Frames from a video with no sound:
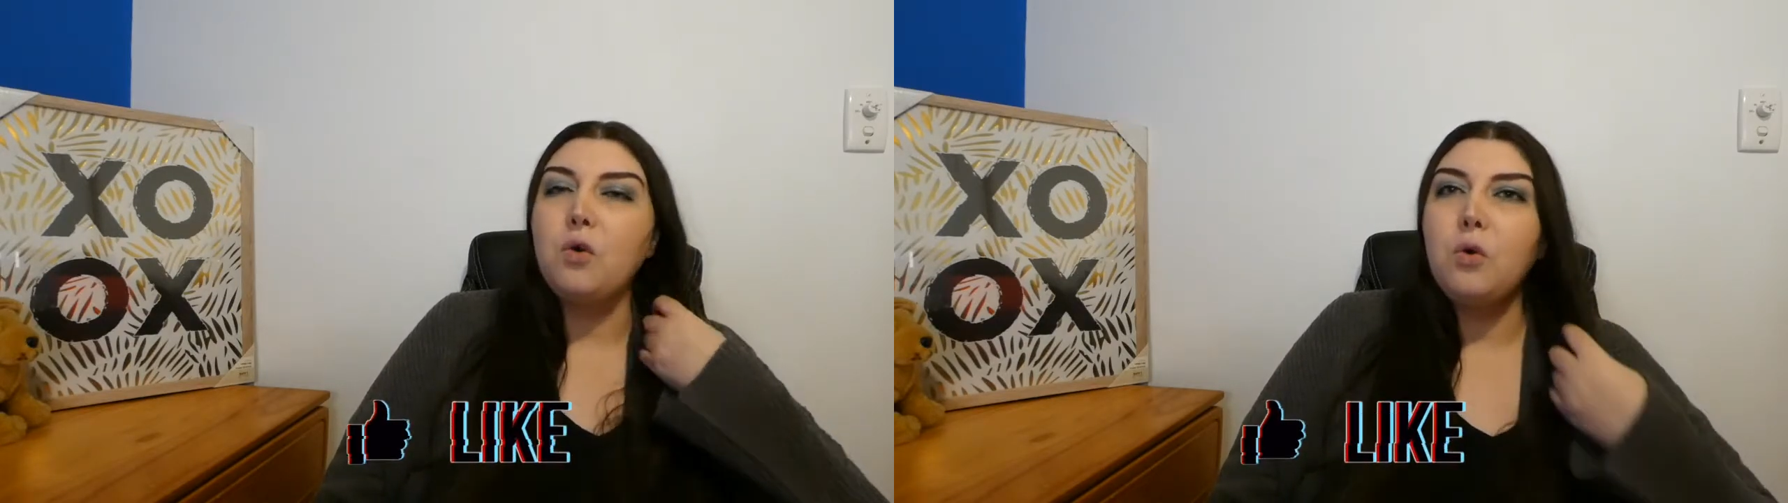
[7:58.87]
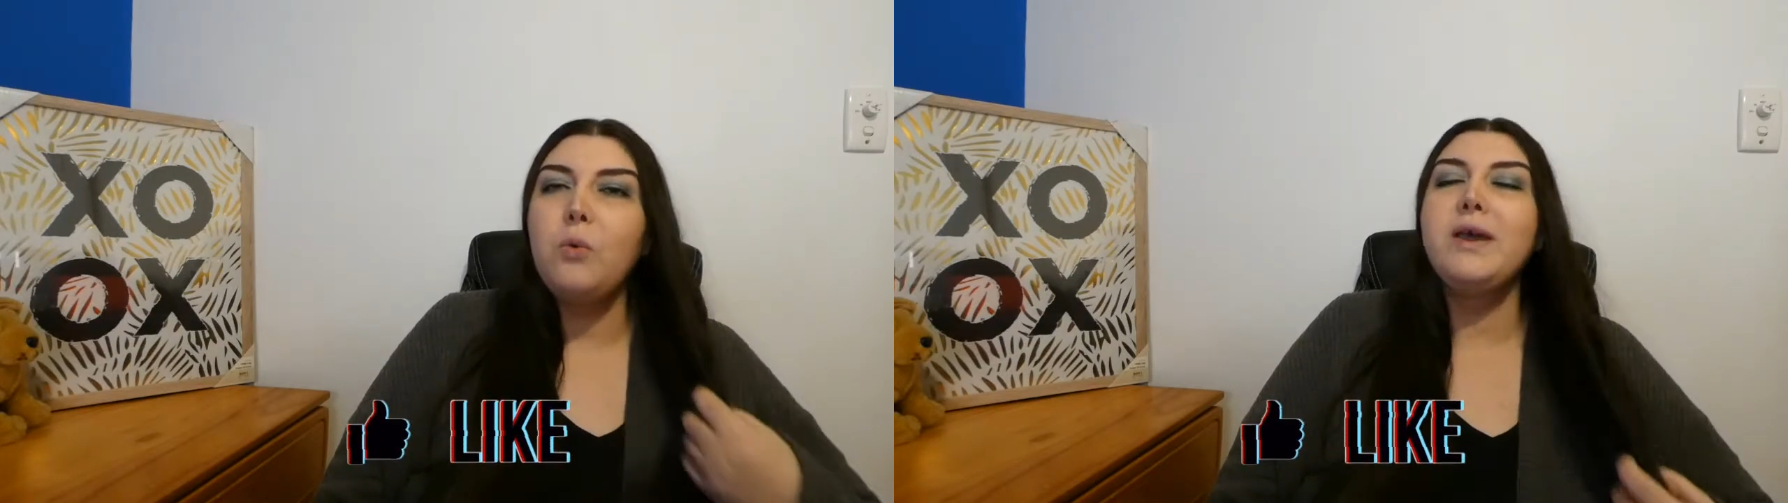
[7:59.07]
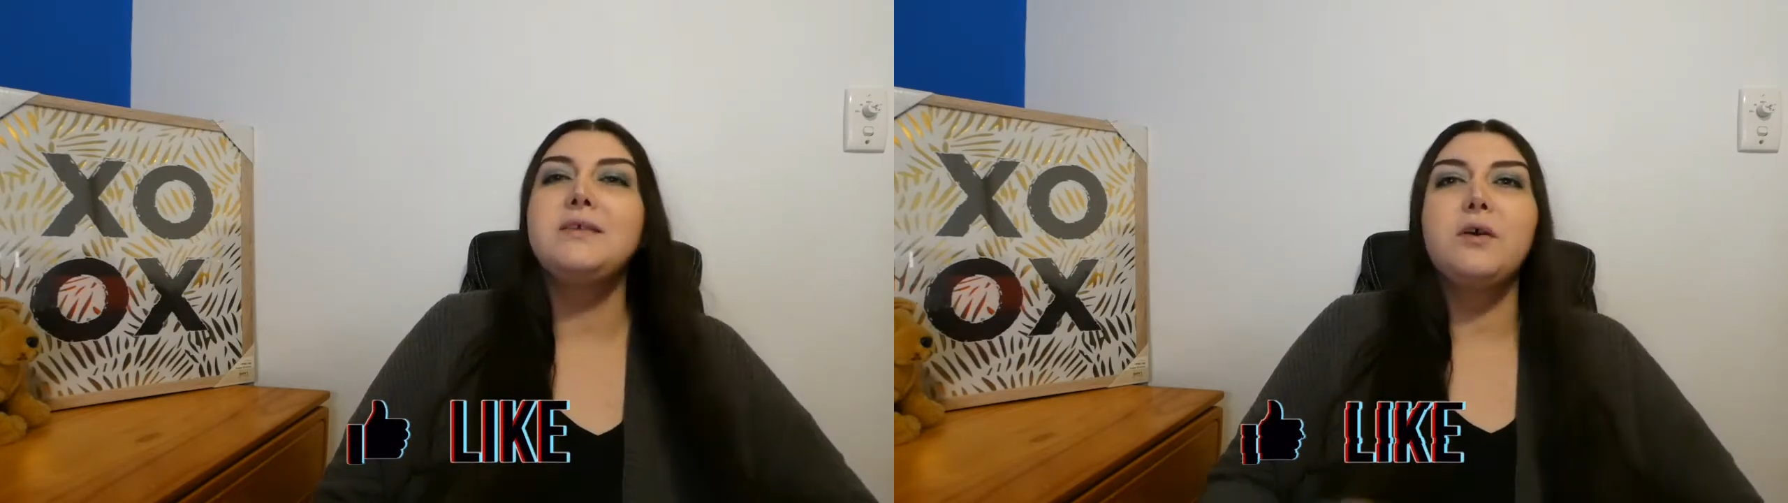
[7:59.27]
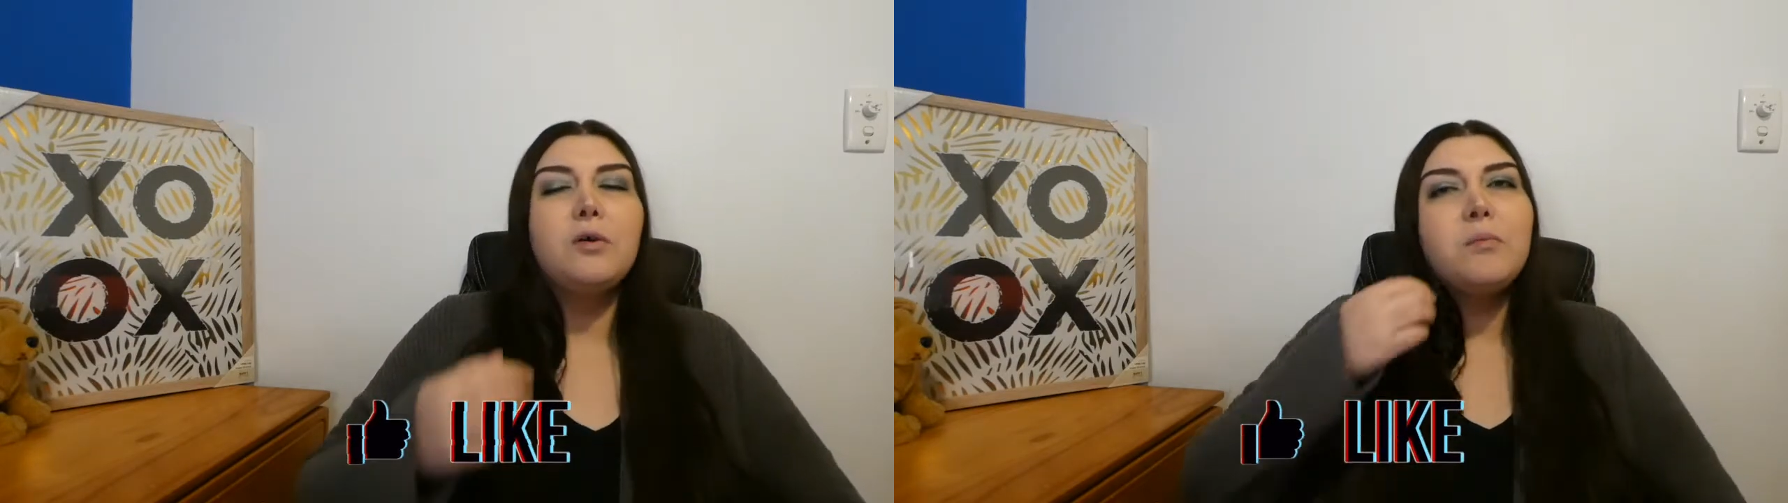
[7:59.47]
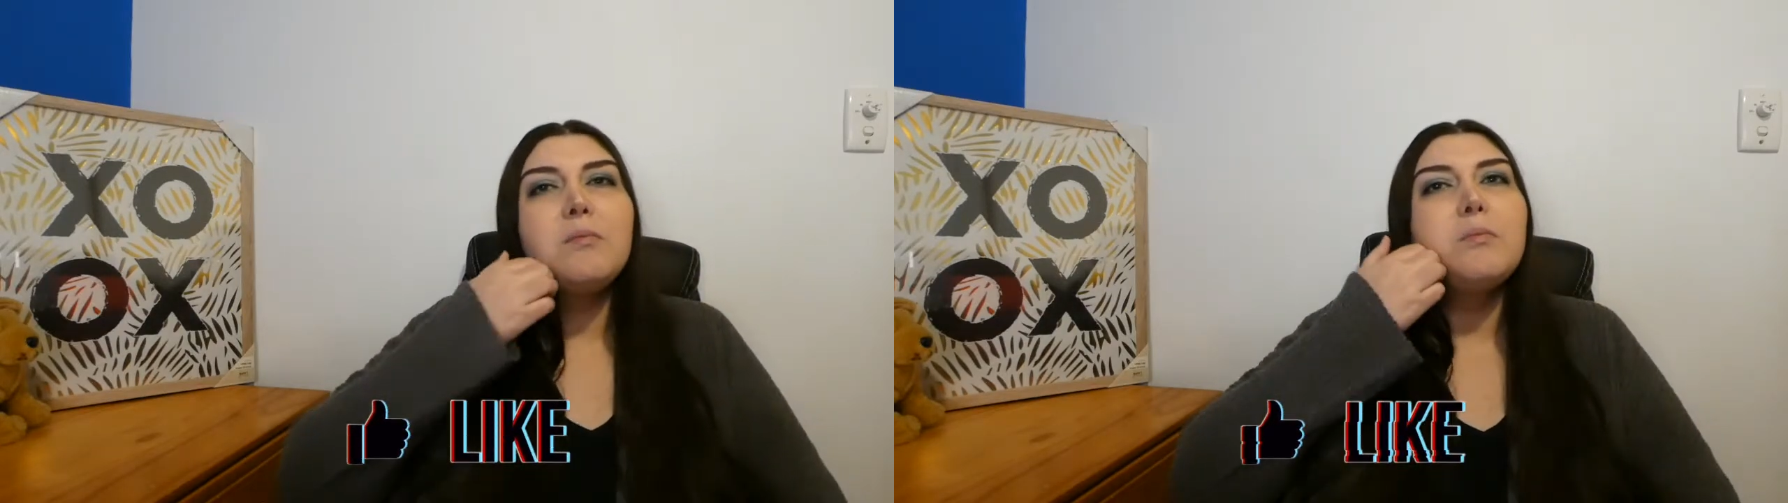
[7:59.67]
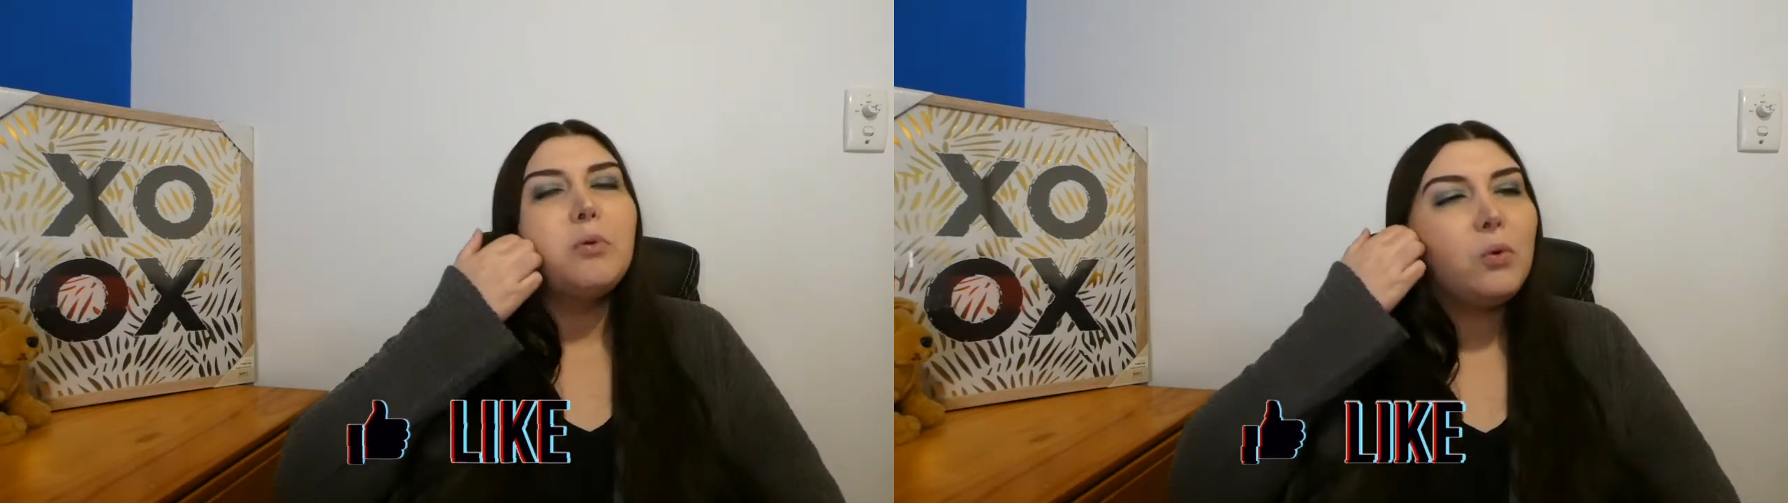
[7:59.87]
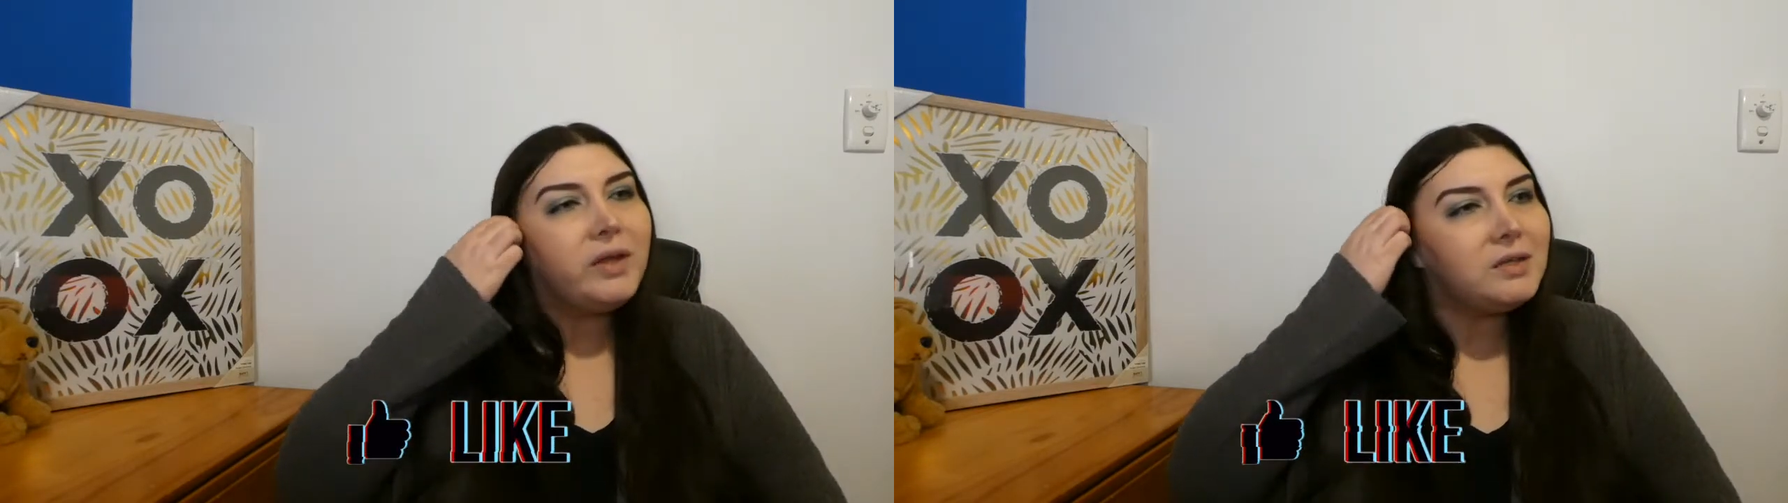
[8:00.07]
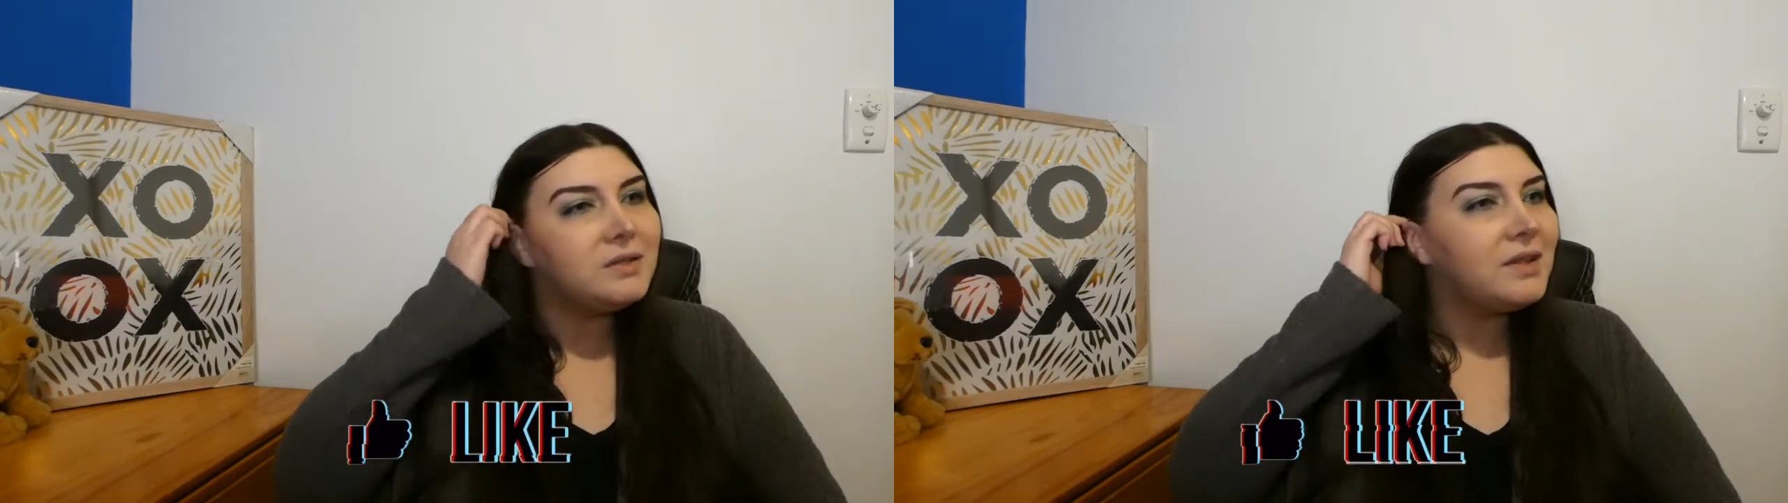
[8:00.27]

always on point.